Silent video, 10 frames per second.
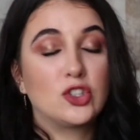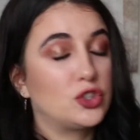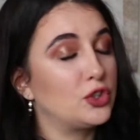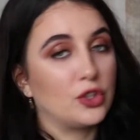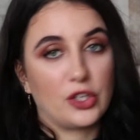
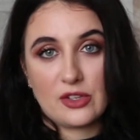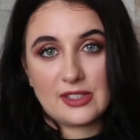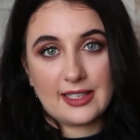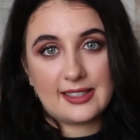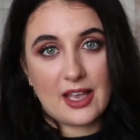Do not use
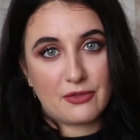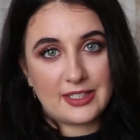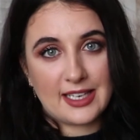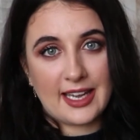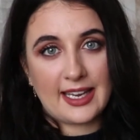this every
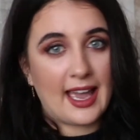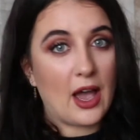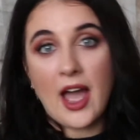day,